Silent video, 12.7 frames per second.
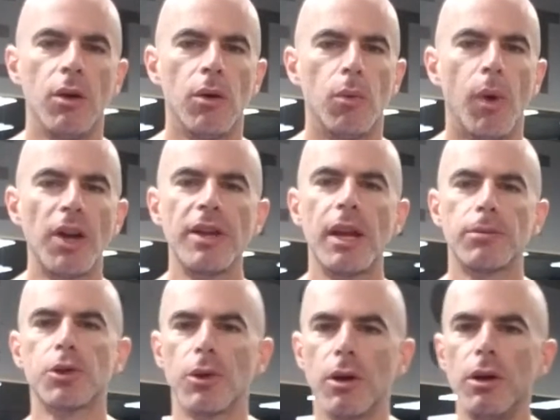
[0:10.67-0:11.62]
Why do you get up
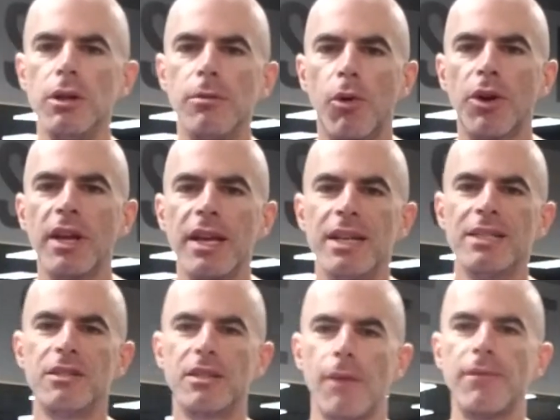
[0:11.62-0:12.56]
so early in the morning,
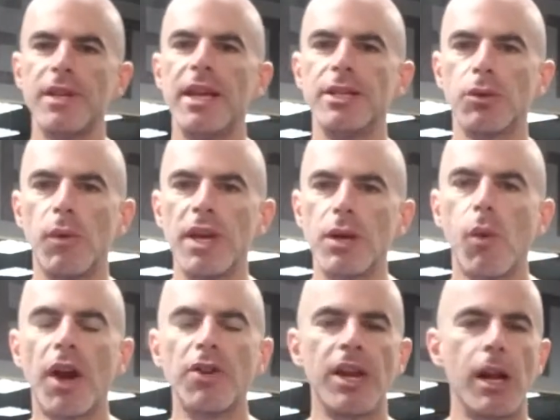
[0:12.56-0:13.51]
seven days a week?
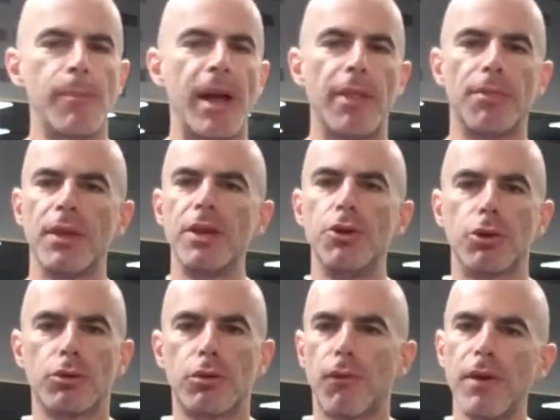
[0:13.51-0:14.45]
Why do you get up at either
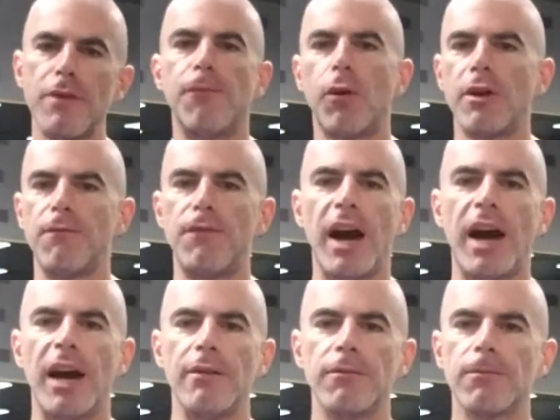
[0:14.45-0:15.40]

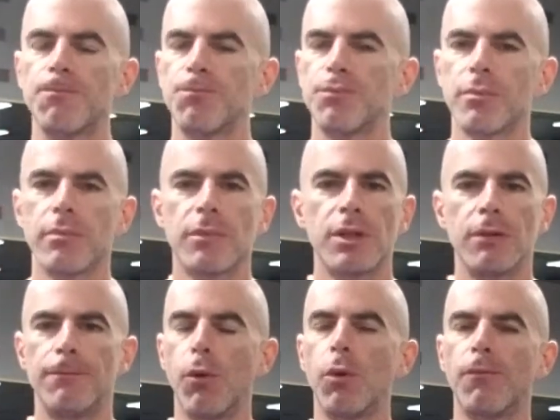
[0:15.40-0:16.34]
3.45 to
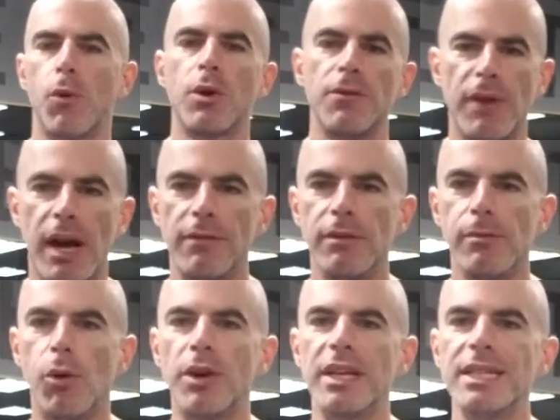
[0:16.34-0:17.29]
4.45 in the
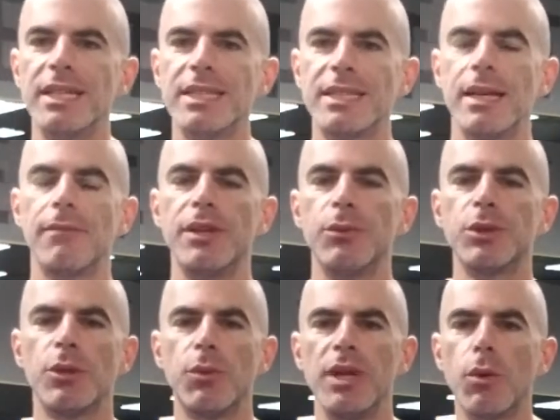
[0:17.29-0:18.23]
morning, seven days
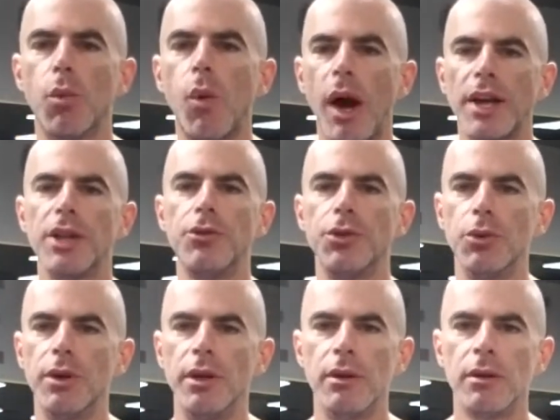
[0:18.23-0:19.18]
a week? Why do you do it?